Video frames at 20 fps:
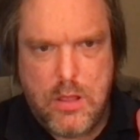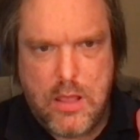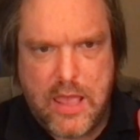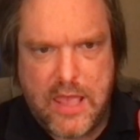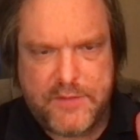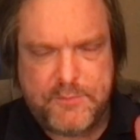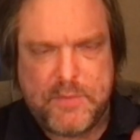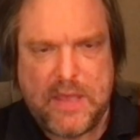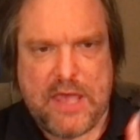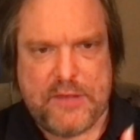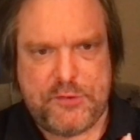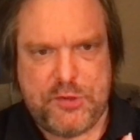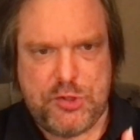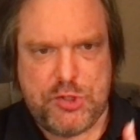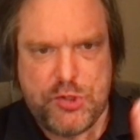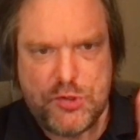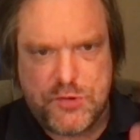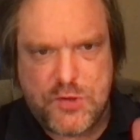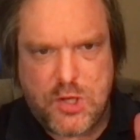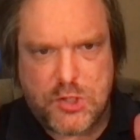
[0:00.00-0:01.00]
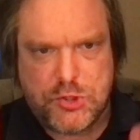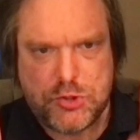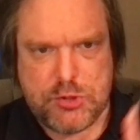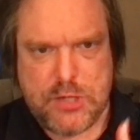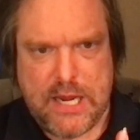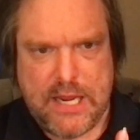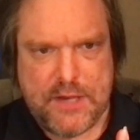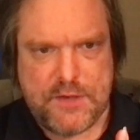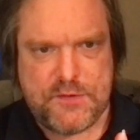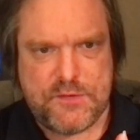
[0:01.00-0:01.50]
as passengers on
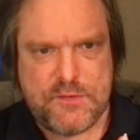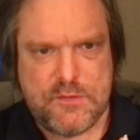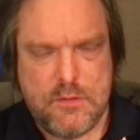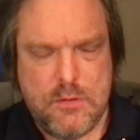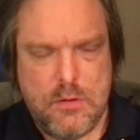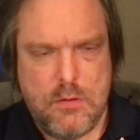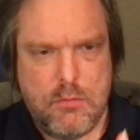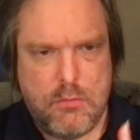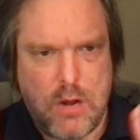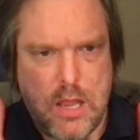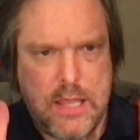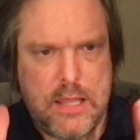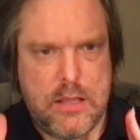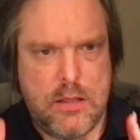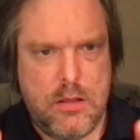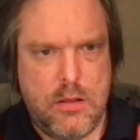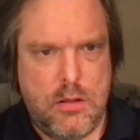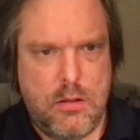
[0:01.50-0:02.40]
trains, right?